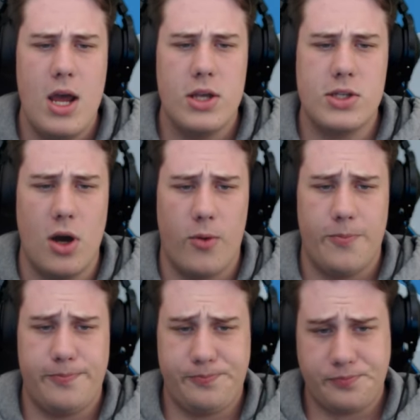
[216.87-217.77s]
So
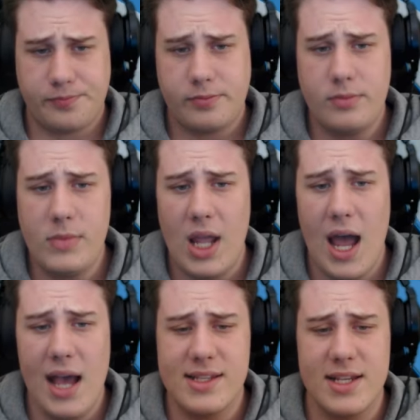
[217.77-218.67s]

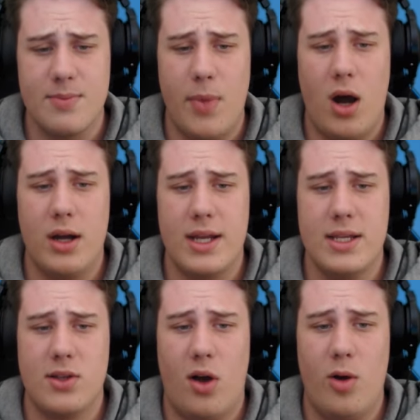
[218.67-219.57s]
as this mod
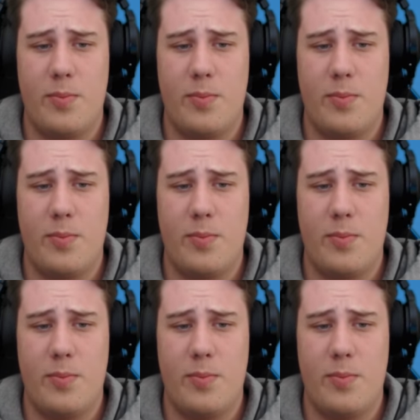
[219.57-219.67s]
is all